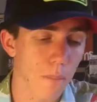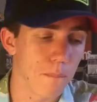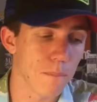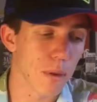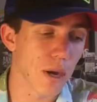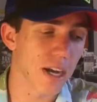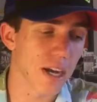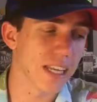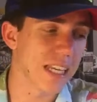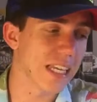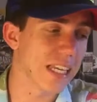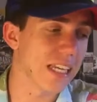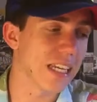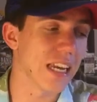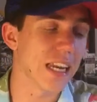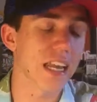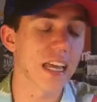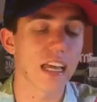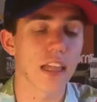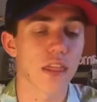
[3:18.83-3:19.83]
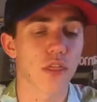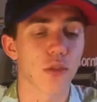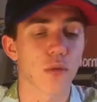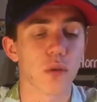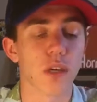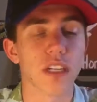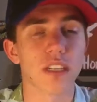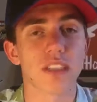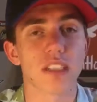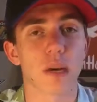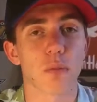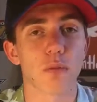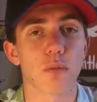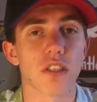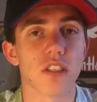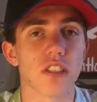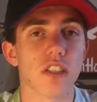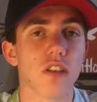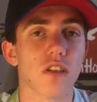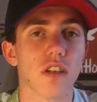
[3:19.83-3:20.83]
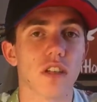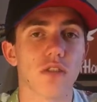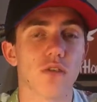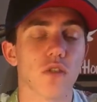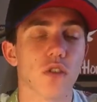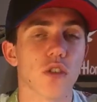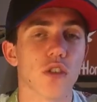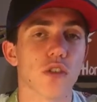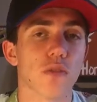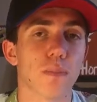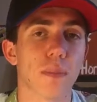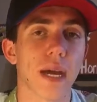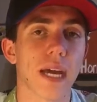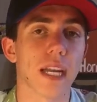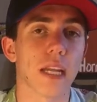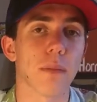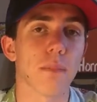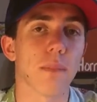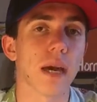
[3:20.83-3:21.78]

but he did it in three separate series versus Petty.